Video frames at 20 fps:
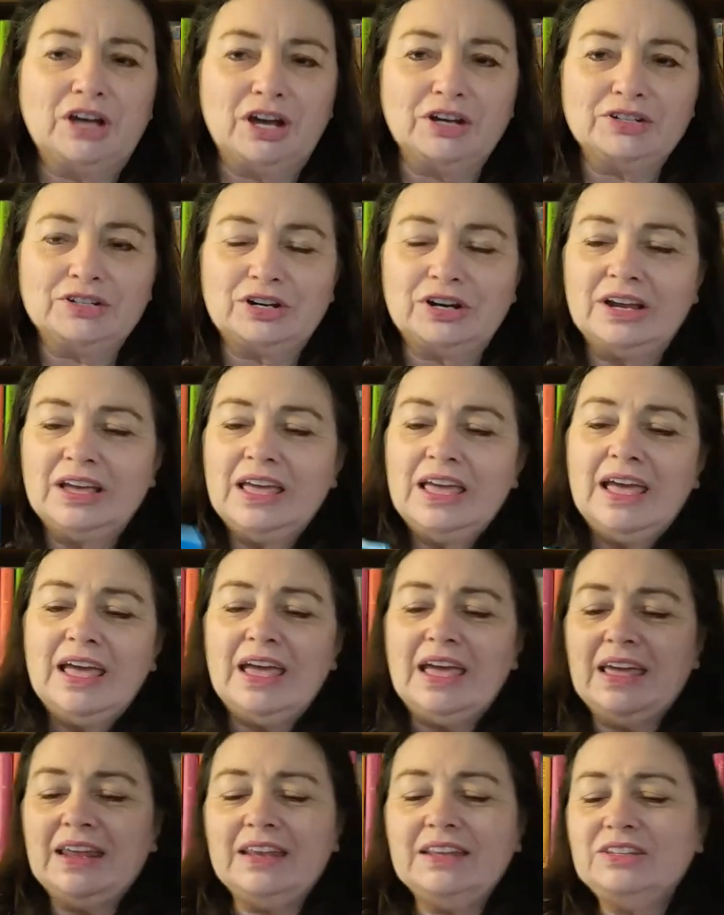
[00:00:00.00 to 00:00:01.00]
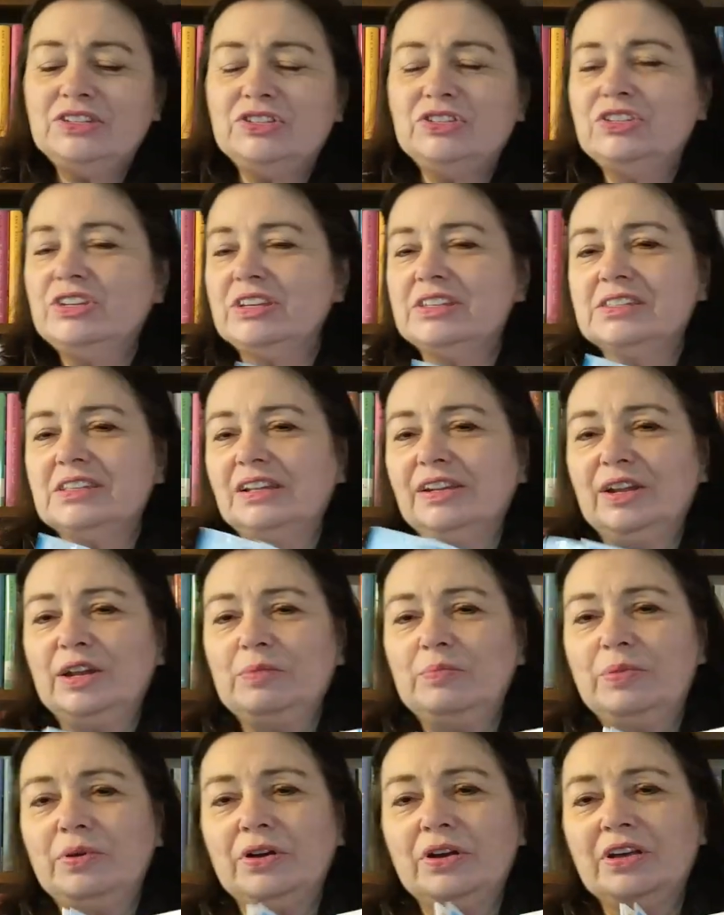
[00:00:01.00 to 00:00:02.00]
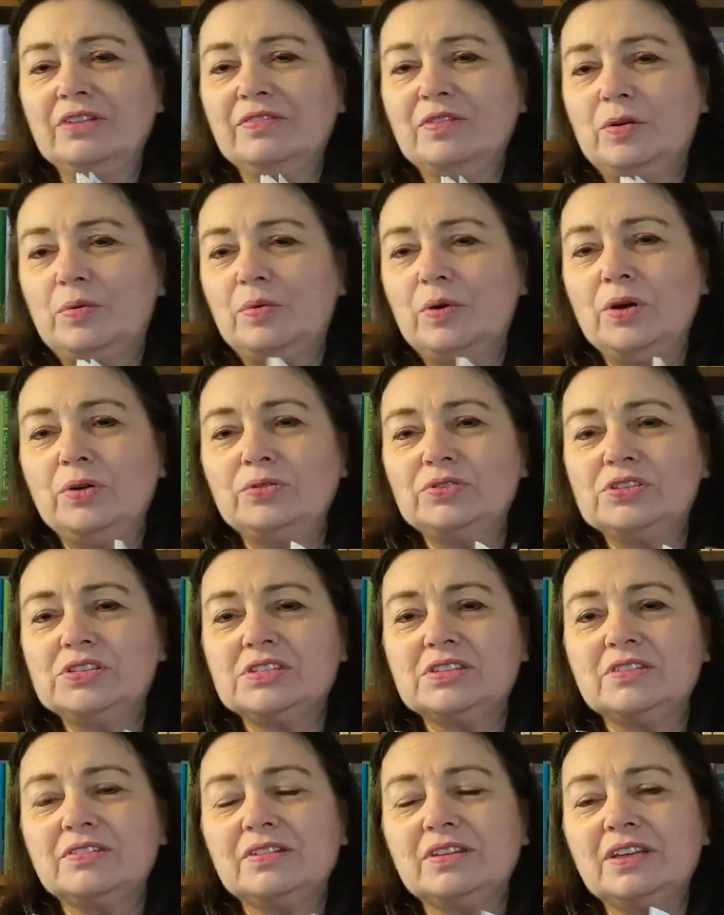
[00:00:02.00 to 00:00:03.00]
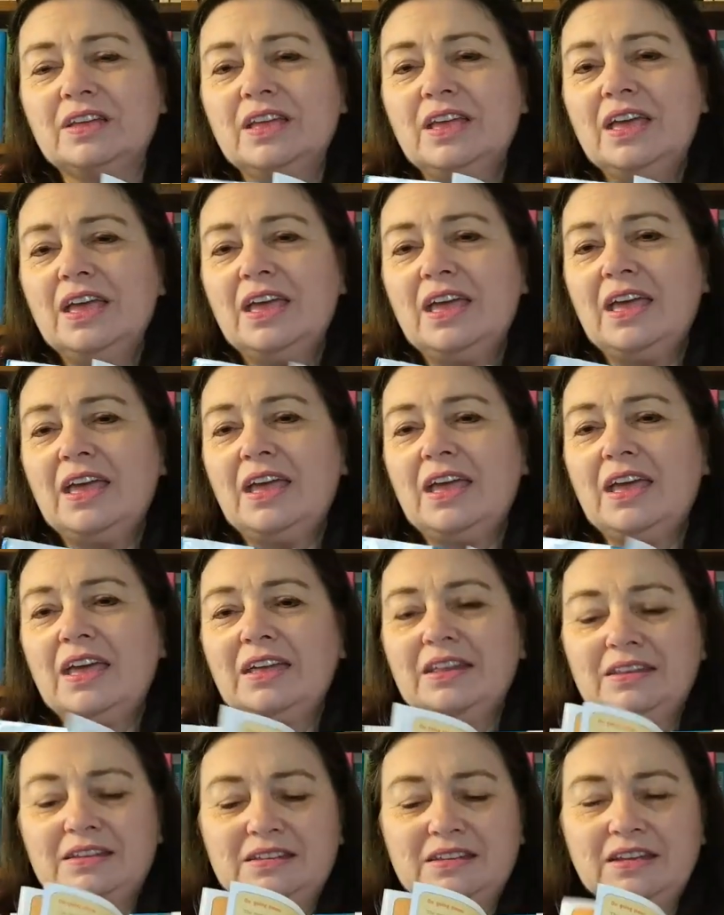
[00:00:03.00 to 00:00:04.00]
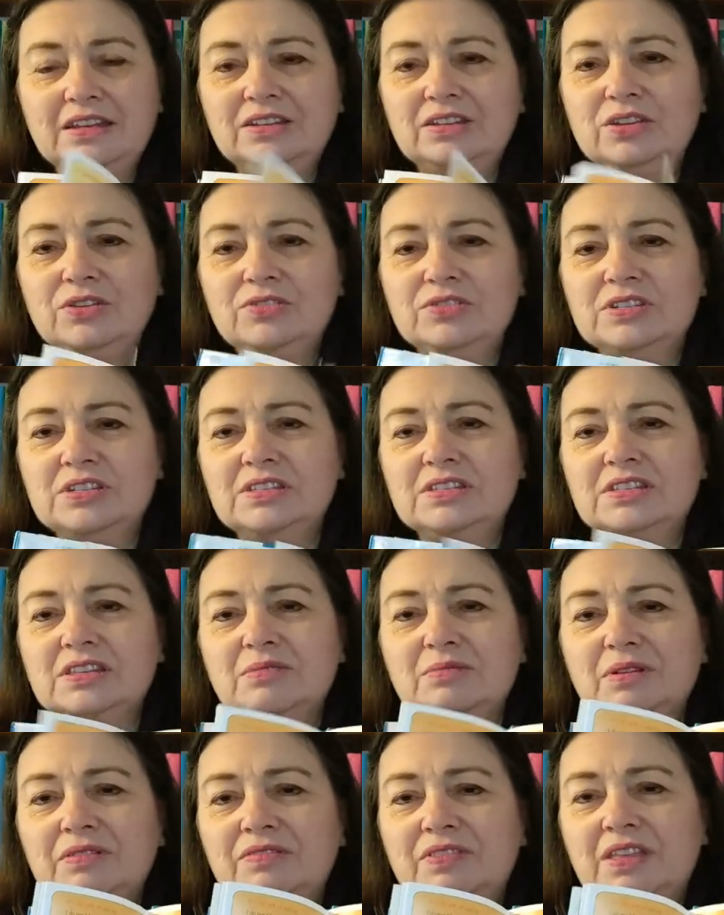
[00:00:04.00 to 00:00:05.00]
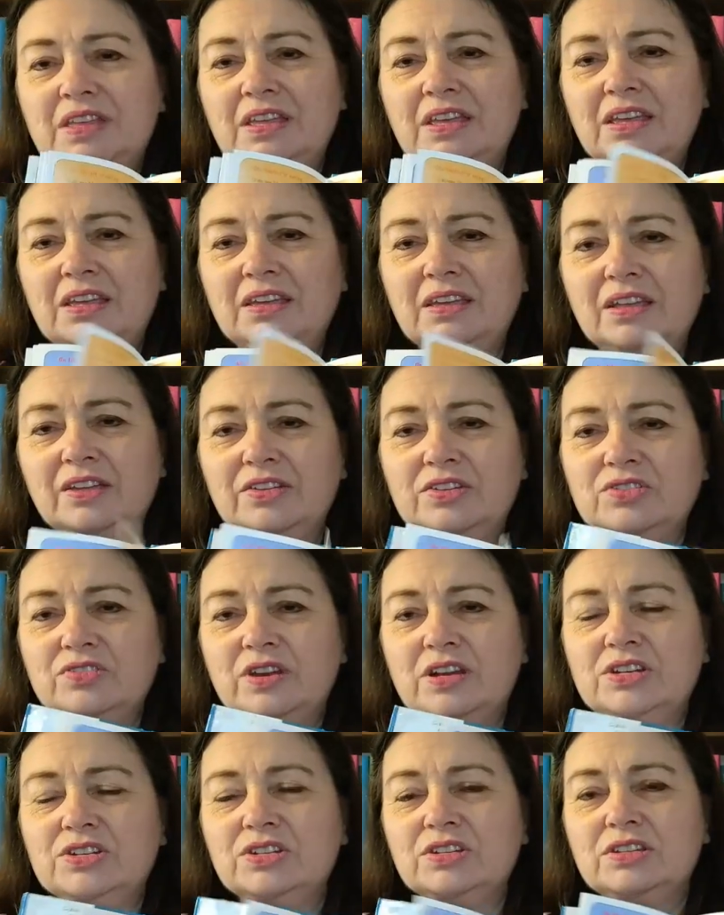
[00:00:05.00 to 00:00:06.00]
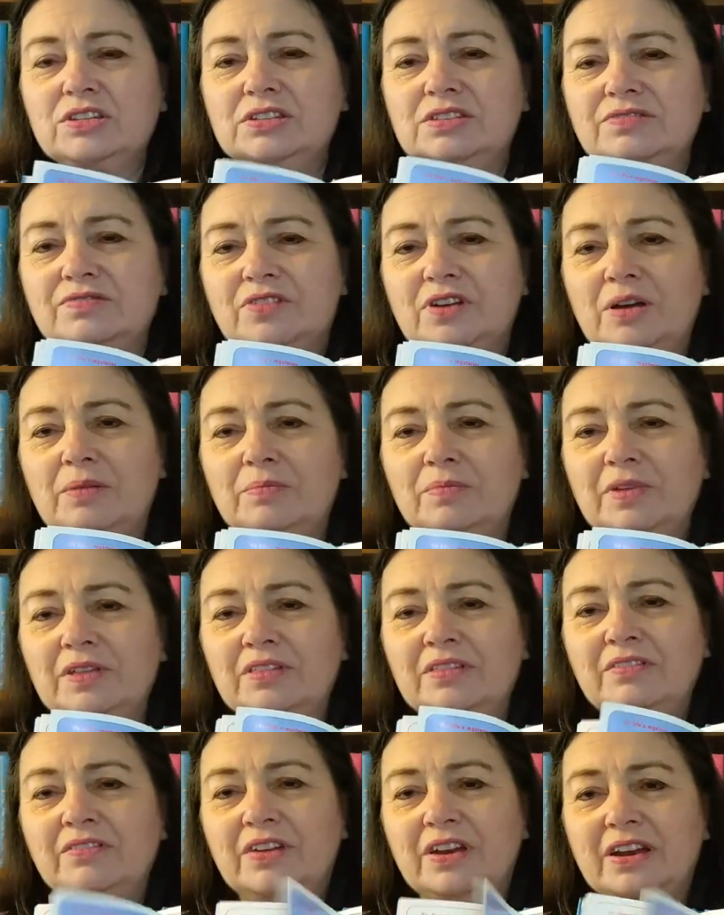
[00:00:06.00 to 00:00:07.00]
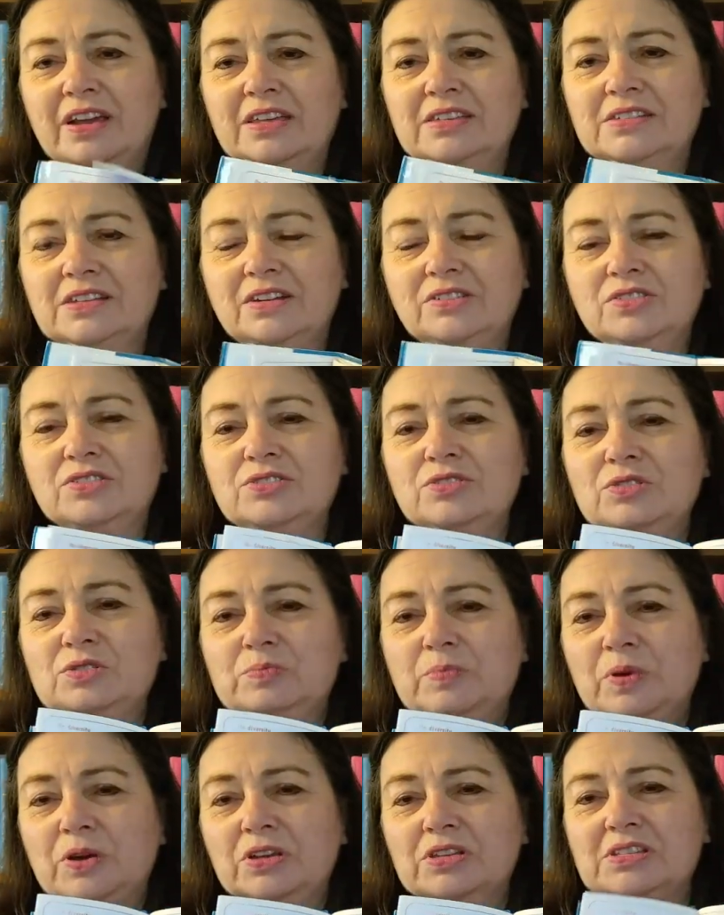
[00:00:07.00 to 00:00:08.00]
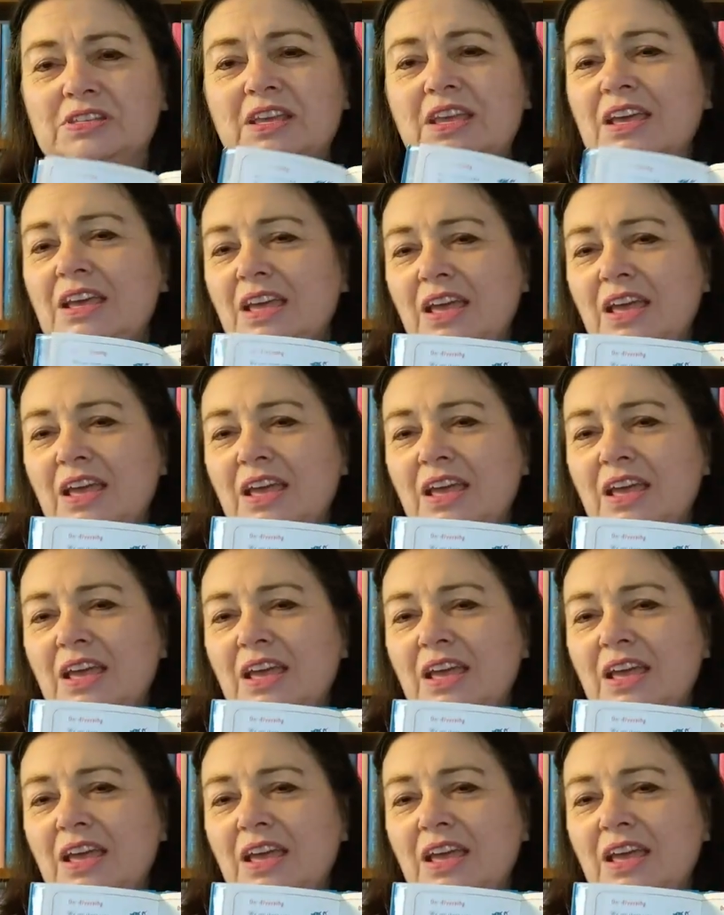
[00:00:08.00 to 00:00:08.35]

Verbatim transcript: Doctor. And it's just a little book of quotes, and it uses some of the illustrations from the various Dr. Seuss books.